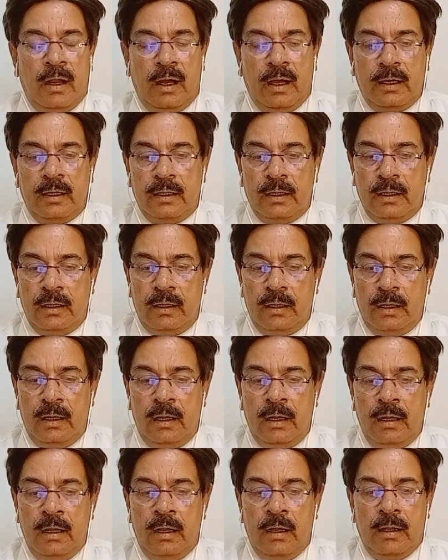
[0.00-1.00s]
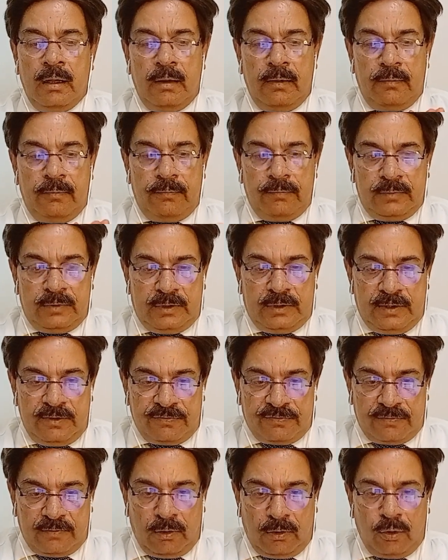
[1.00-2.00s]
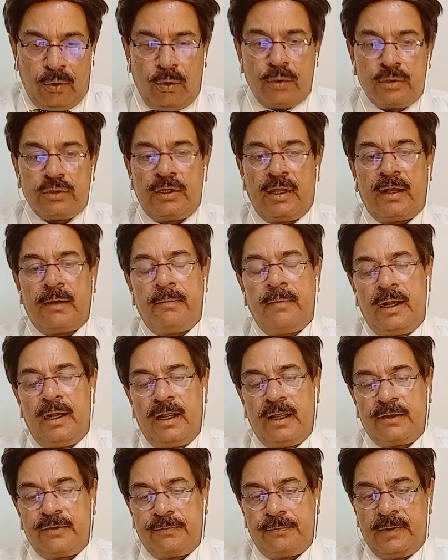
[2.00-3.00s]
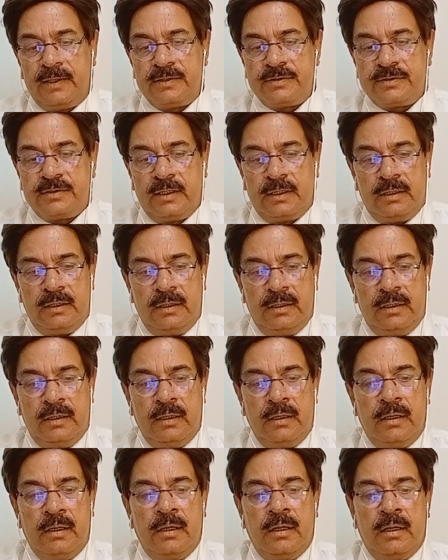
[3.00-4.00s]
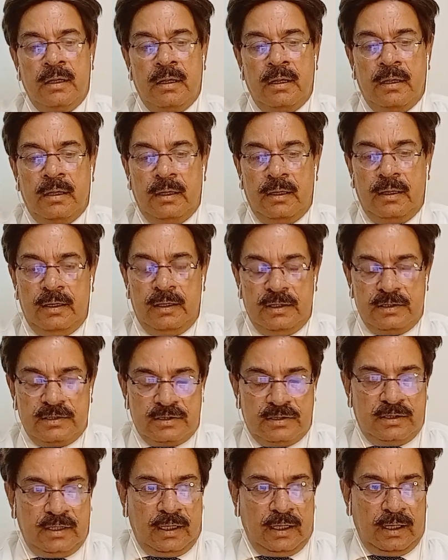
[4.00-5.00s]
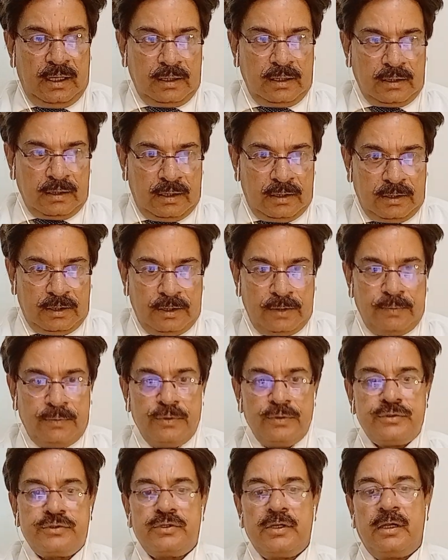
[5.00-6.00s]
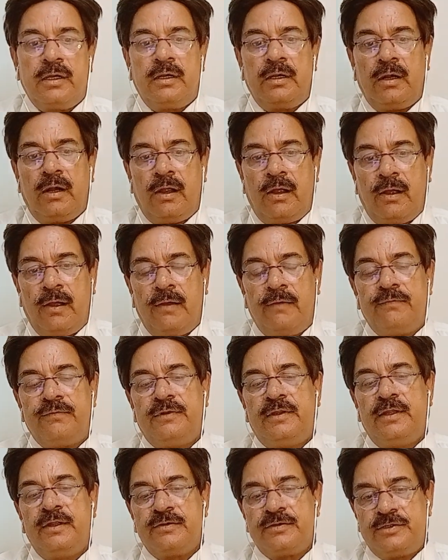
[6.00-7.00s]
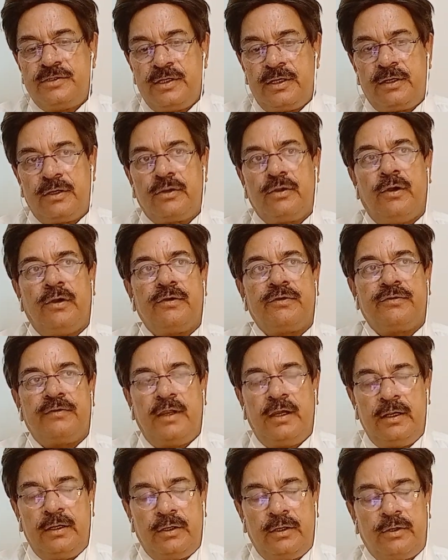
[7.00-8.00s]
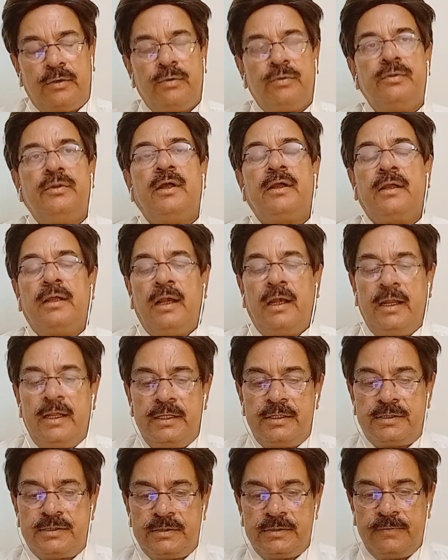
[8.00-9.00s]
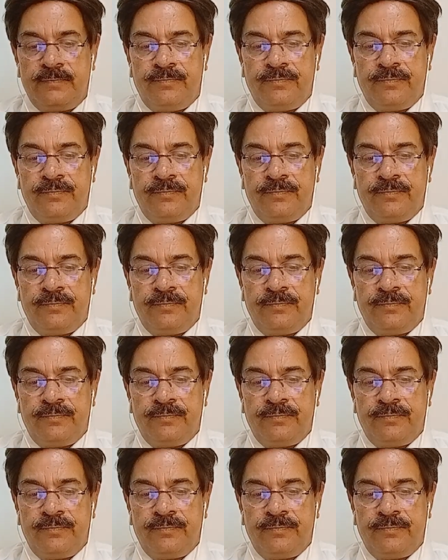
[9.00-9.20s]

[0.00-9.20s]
And this low thermal expansion is the contribution of this zinc oxide to the glaze.